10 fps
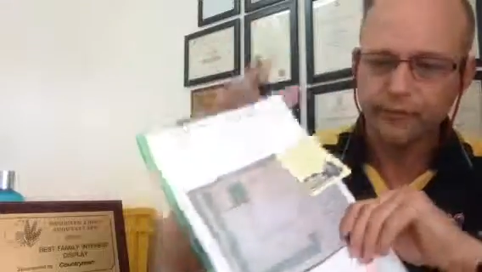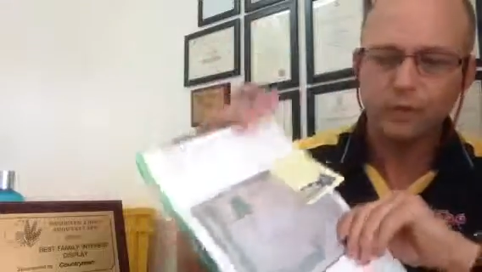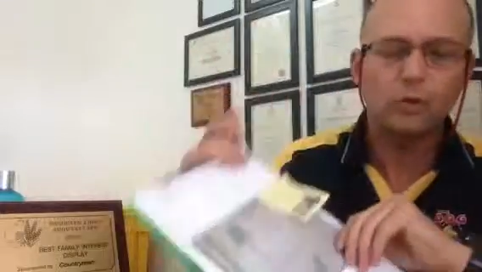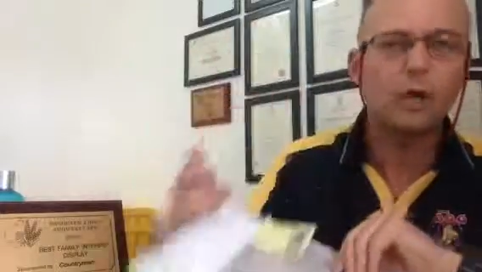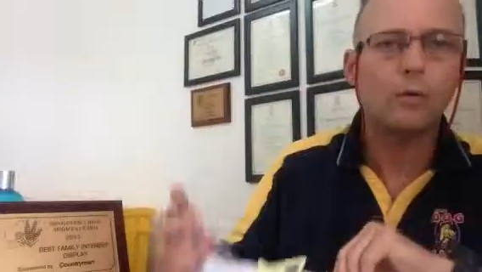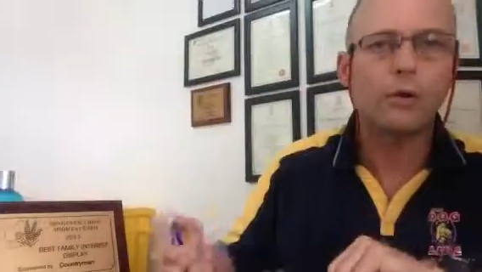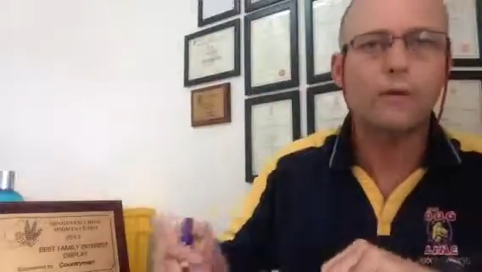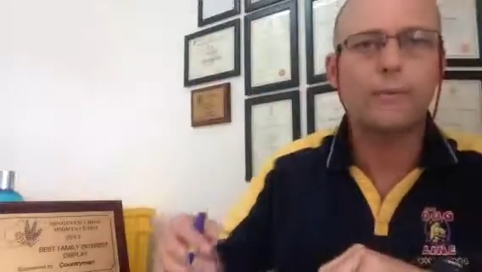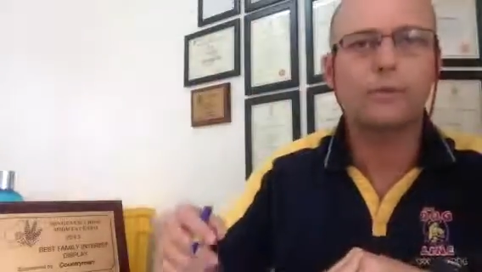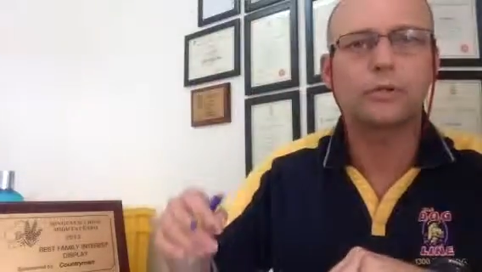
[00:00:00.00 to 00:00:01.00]
look, I won't
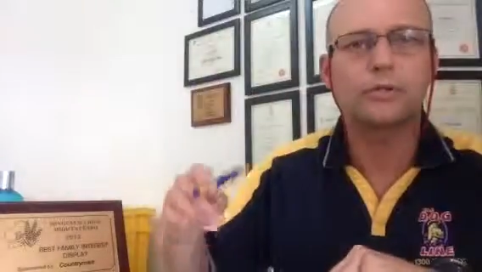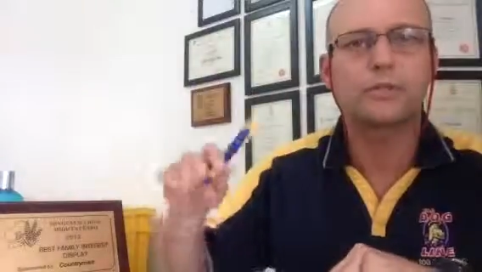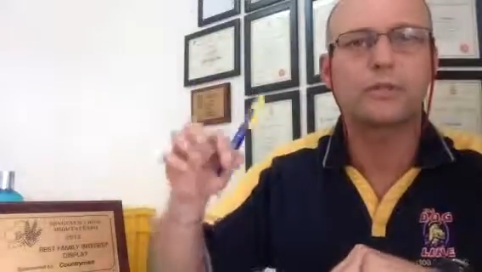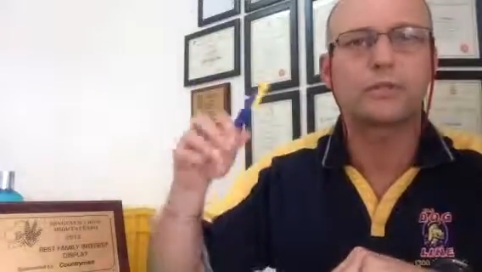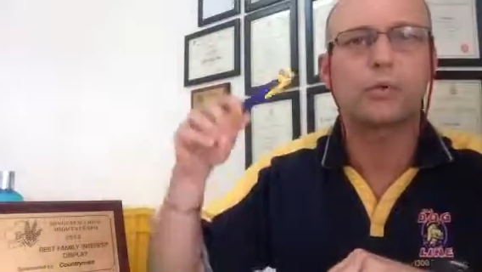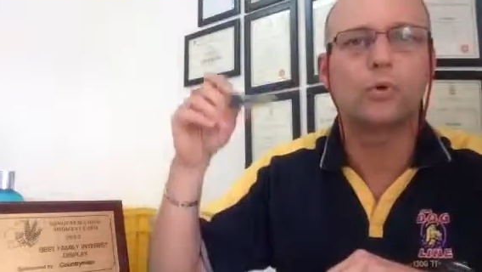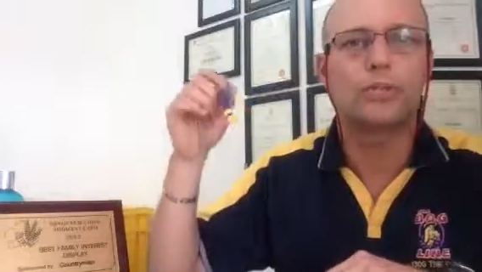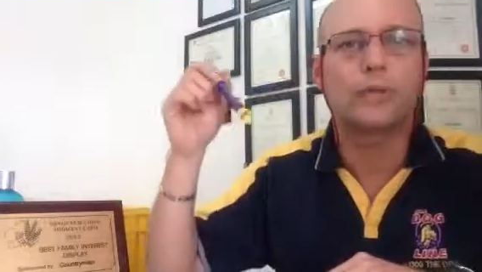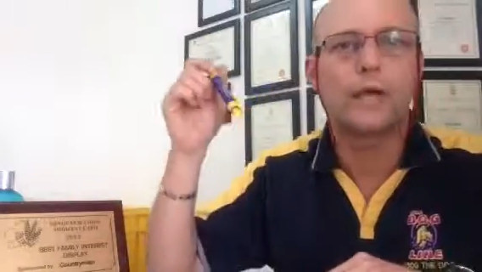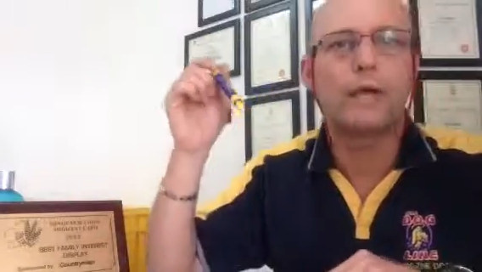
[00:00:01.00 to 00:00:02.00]
rabbit on too much more.
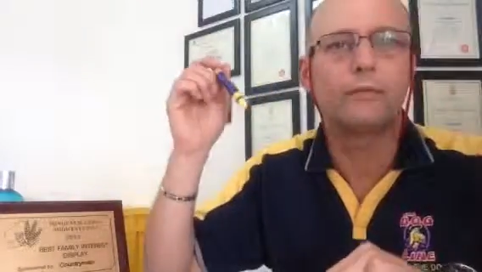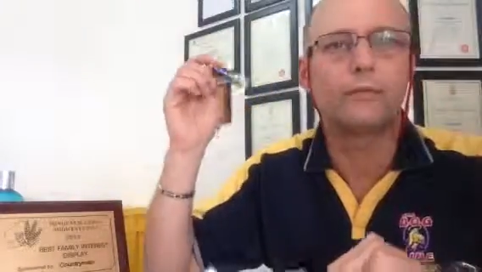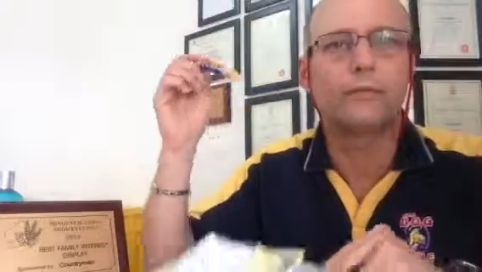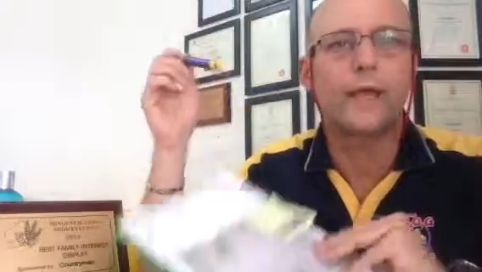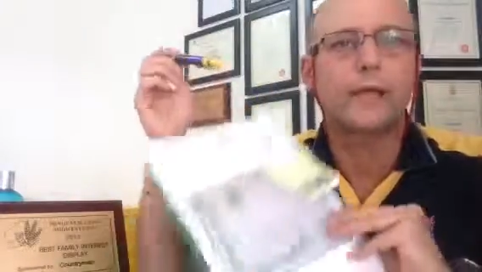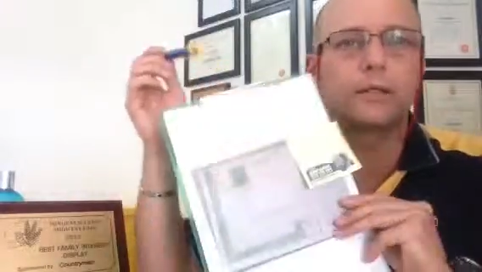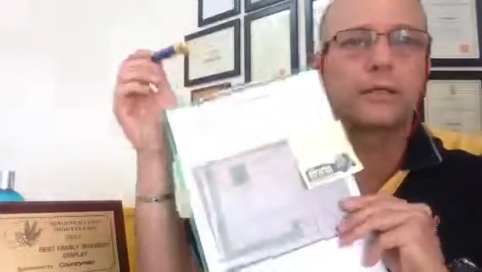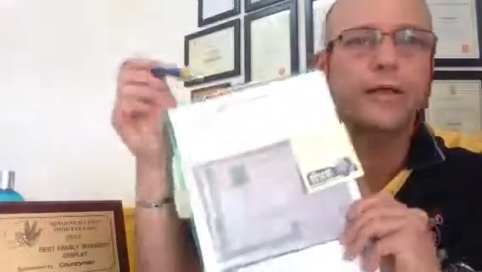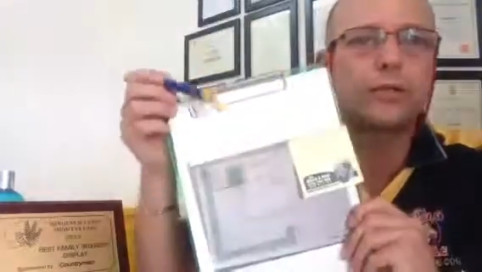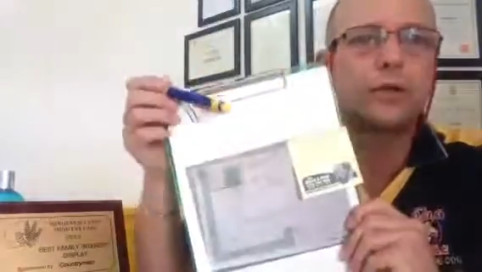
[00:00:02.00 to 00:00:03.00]
So have a look at
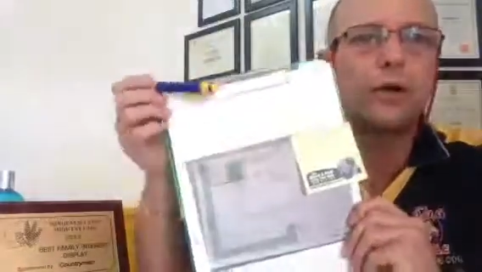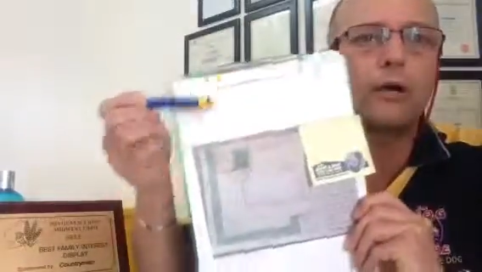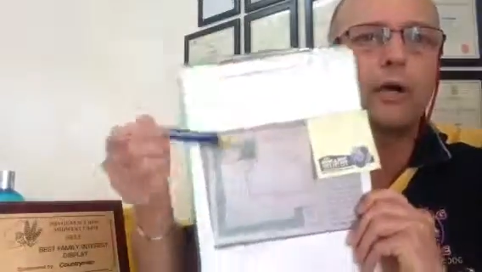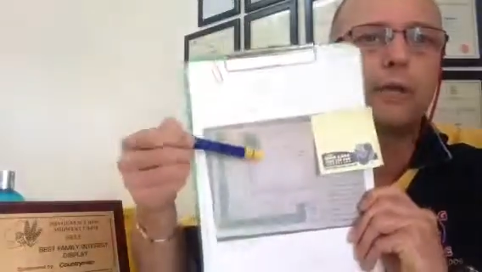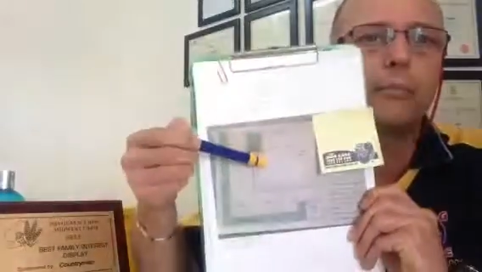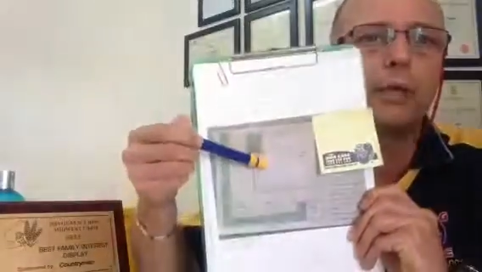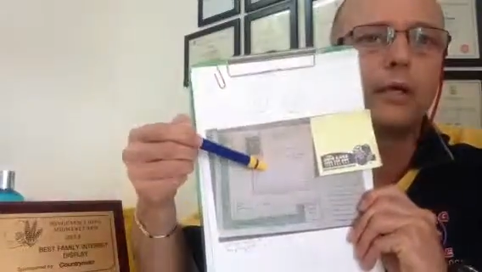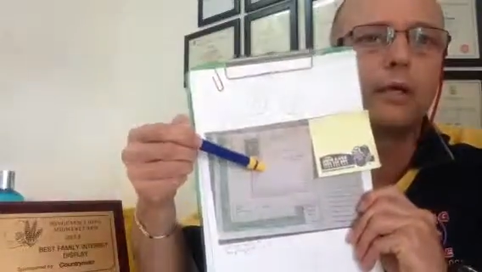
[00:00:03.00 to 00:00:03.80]
that diagram.